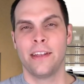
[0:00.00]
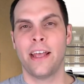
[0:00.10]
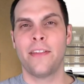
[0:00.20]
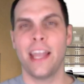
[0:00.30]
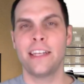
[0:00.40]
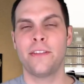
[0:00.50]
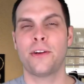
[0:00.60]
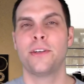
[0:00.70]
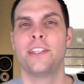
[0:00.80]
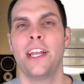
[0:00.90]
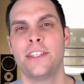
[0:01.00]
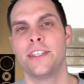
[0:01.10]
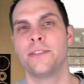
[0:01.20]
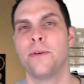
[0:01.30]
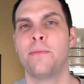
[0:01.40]
Now, the end of the
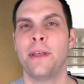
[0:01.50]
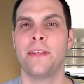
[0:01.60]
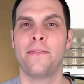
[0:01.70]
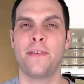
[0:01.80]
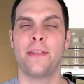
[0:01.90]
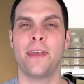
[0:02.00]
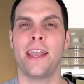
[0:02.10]
Cretaceous would be the fifth